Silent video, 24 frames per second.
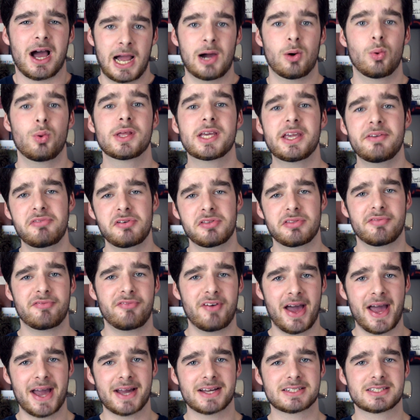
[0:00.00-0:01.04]
I will give you the
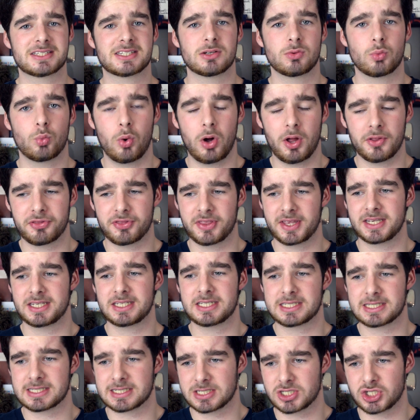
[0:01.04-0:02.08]
facts and what
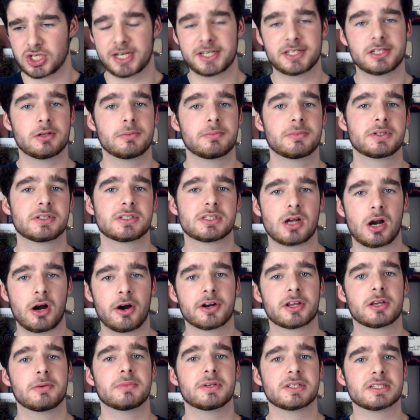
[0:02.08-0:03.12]
this gentleman's
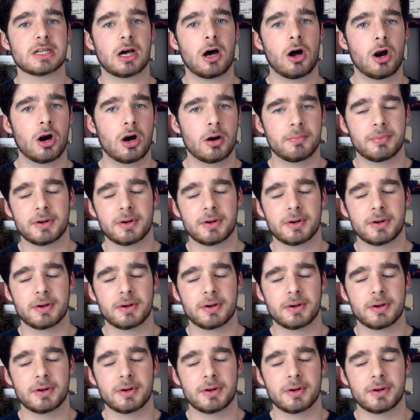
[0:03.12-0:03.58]
arguments are,